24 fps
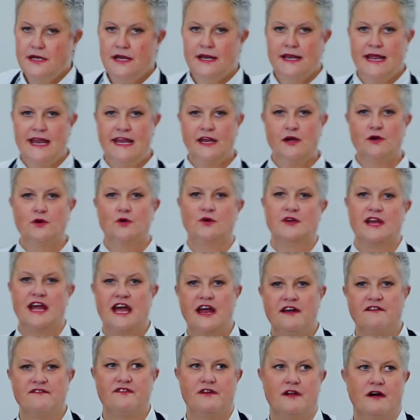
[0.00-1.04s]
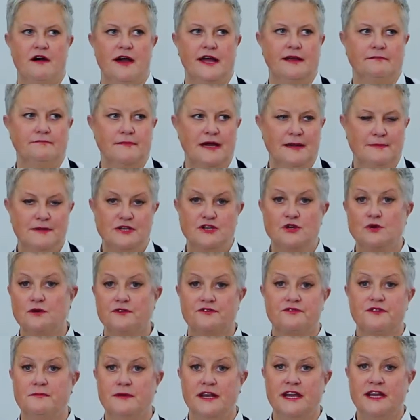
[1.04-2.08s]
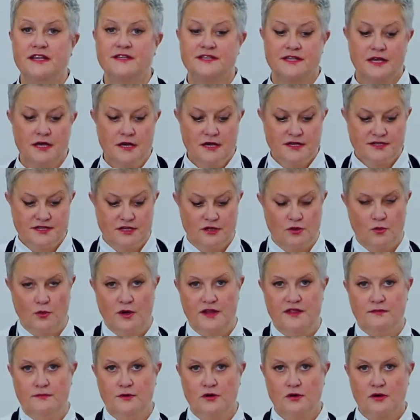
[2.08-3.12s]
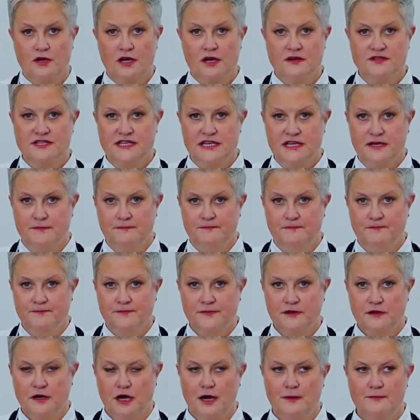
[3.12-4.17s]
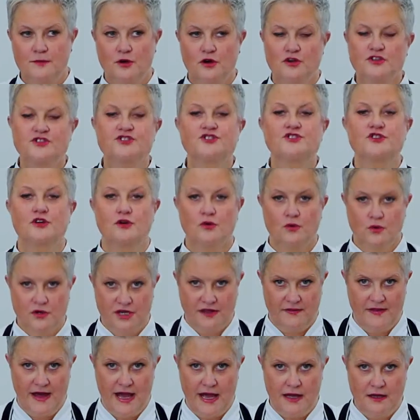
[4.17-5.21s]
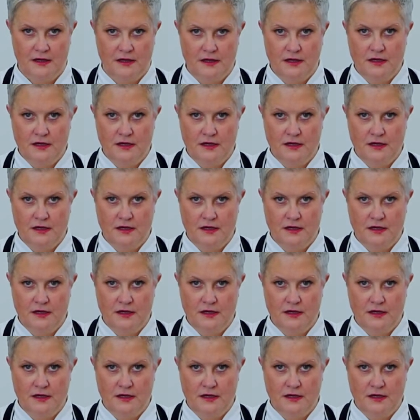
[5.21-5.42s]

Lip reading: let it cool down for like maybe 2 or 3 minutes, so that when the milk goes in, I'm not scalding that.